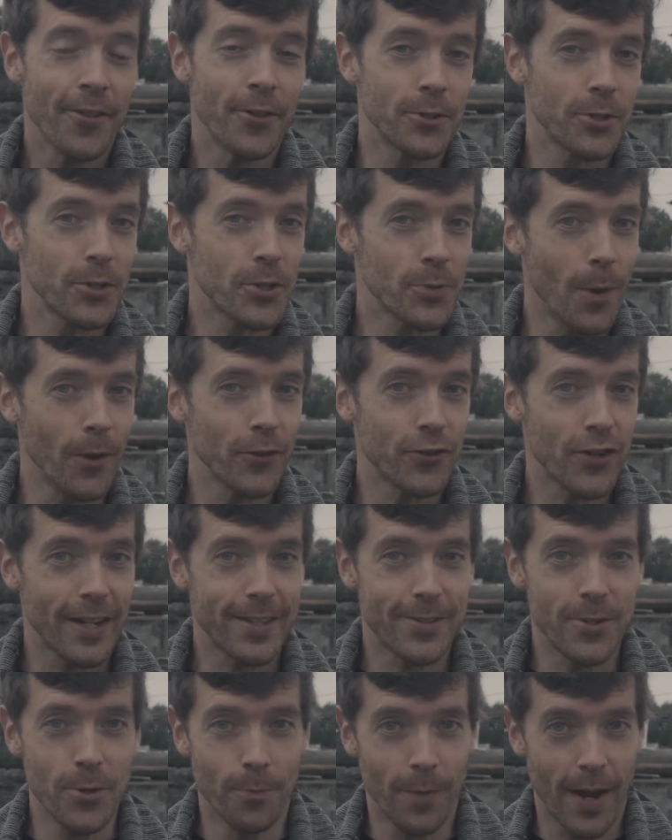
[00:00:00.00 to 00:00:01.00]
there's a small
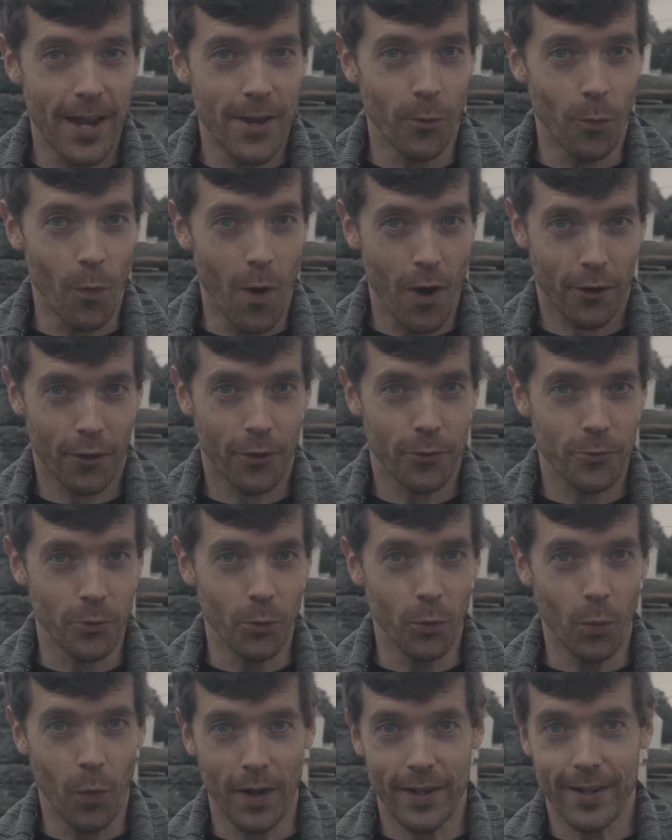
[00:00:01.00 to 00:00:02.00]
chance you might walk
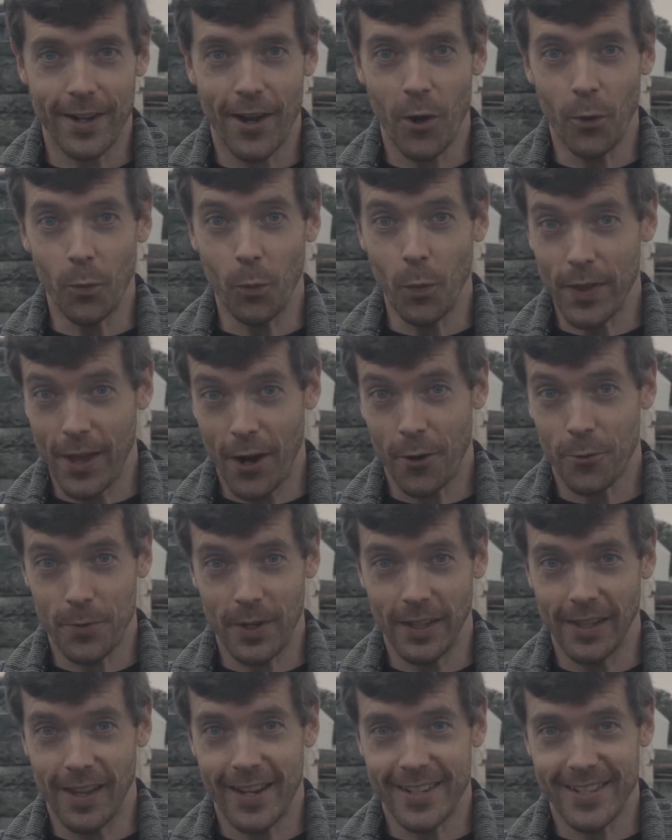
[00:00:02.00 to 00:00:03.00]
through one without
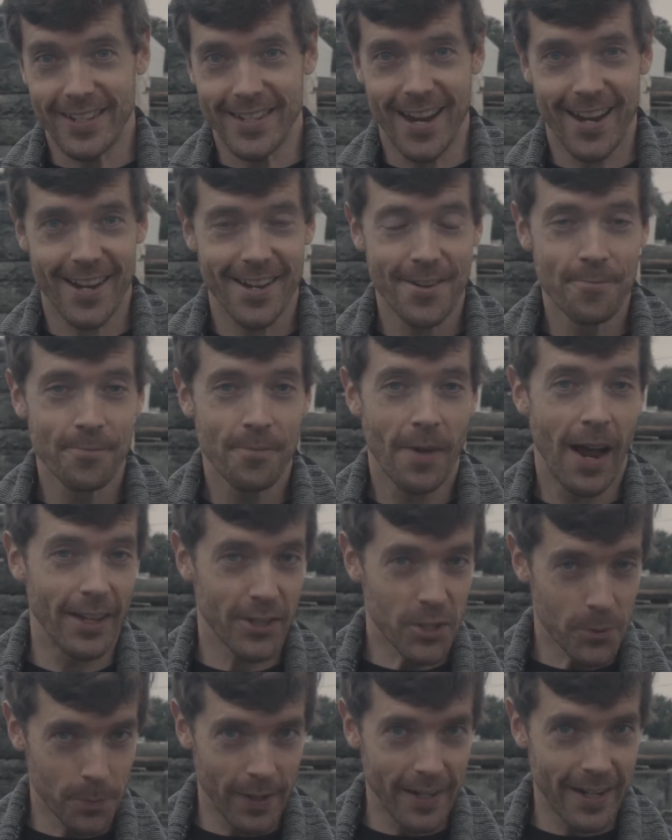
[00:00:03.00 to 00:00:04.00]
realizing it. I'll
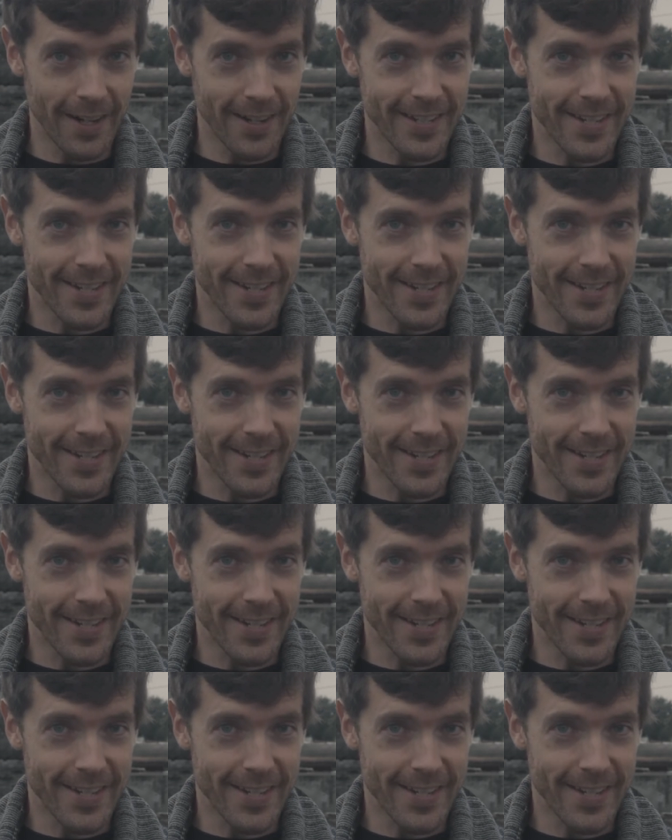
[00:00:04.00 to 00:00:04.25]
explain in a